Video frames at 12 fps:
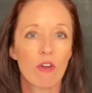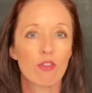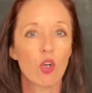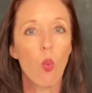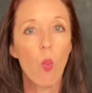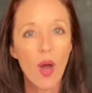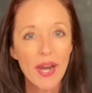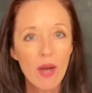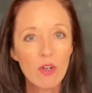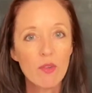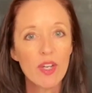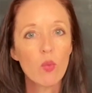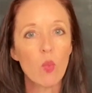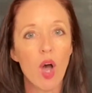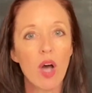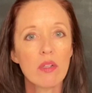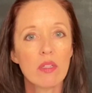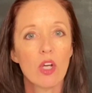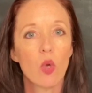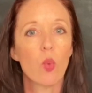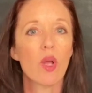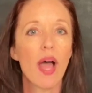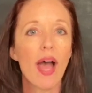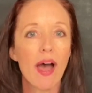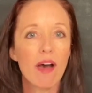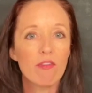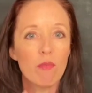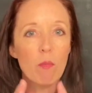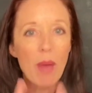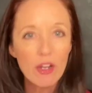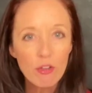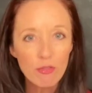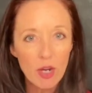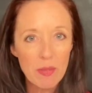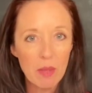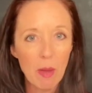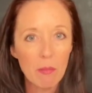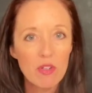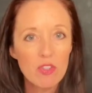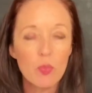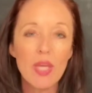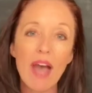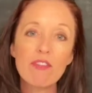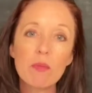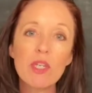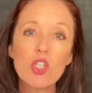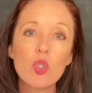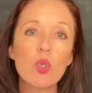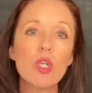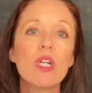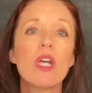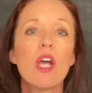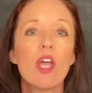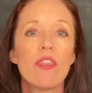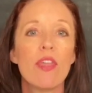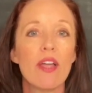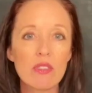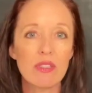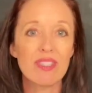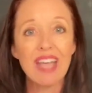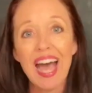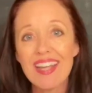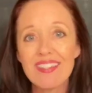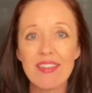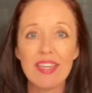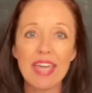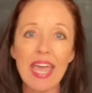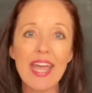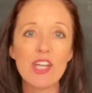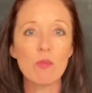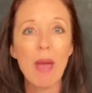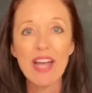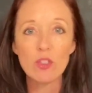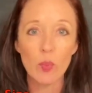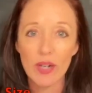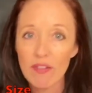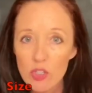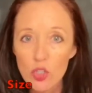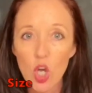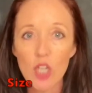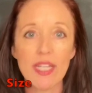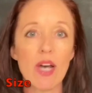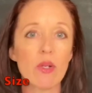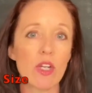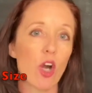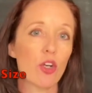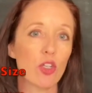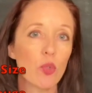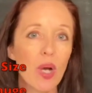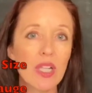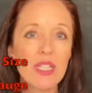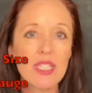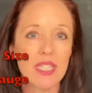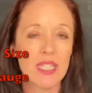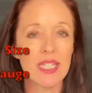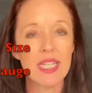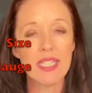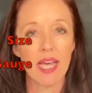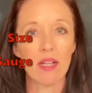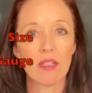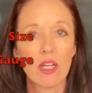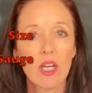for a 1 hour rated wall, we'll have metal framing members and we have to be sure that the size and the gauge match whatever's called out in our UL listed detail.